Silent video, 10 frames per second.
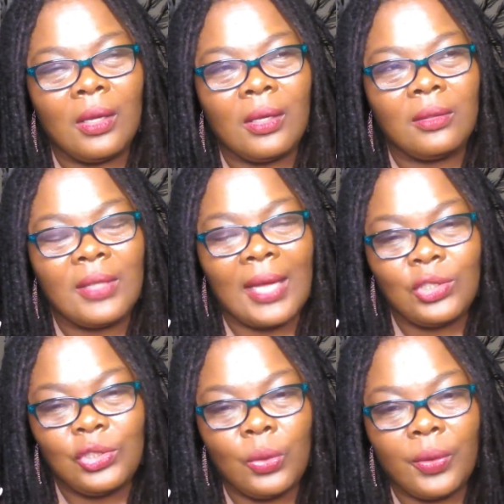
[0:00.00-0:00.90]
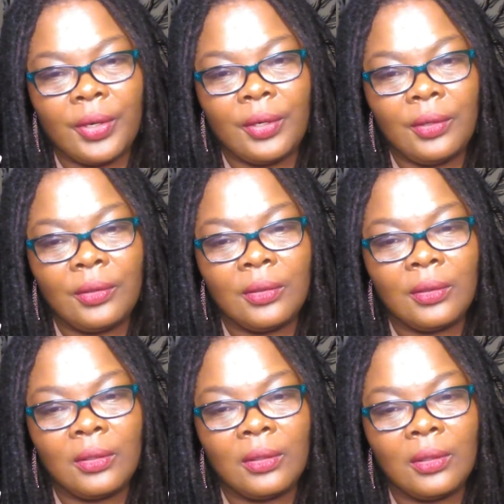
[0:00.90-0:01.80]
not sure
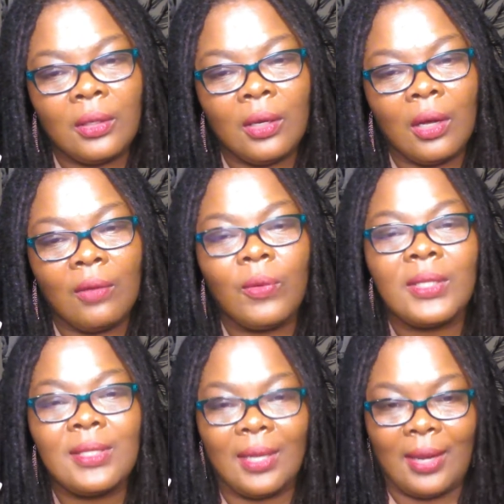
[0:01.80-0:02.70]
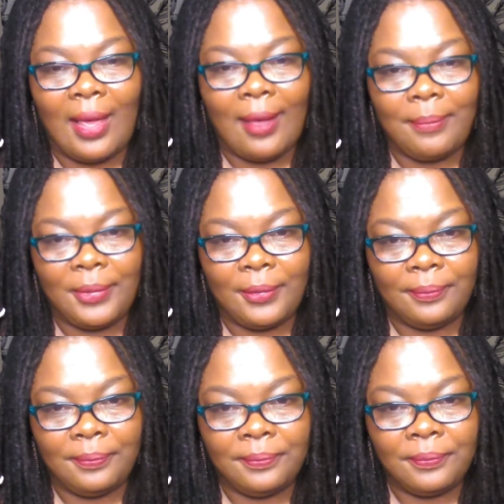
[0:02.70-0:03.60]
of what's going to happen,
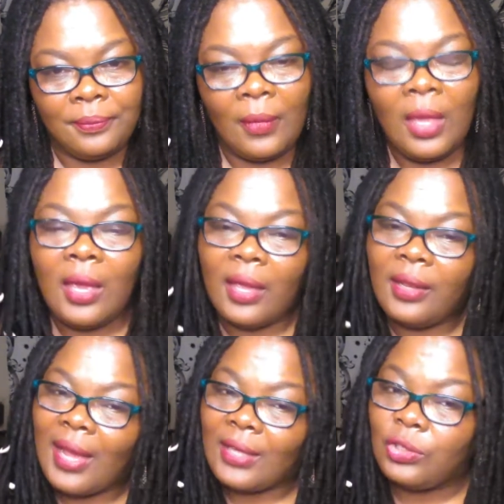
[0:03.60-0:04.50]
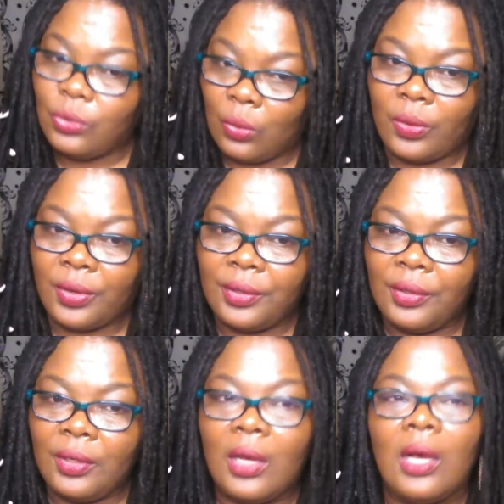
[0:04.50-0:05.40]
and not sure
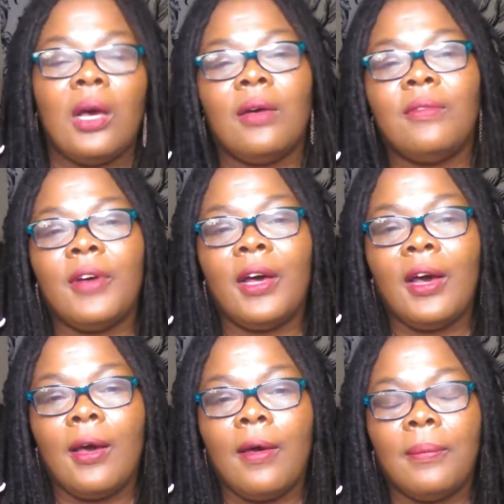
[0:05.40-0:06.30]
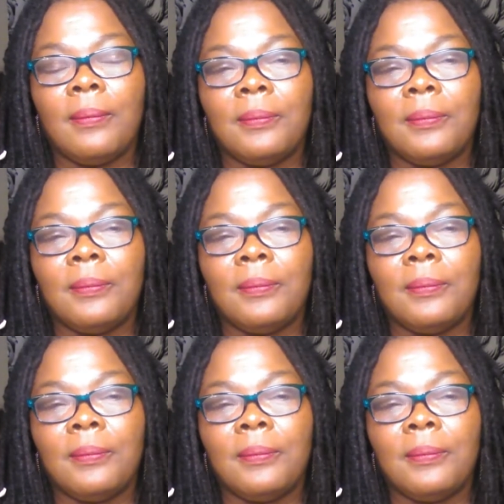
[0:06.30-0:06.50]
of, how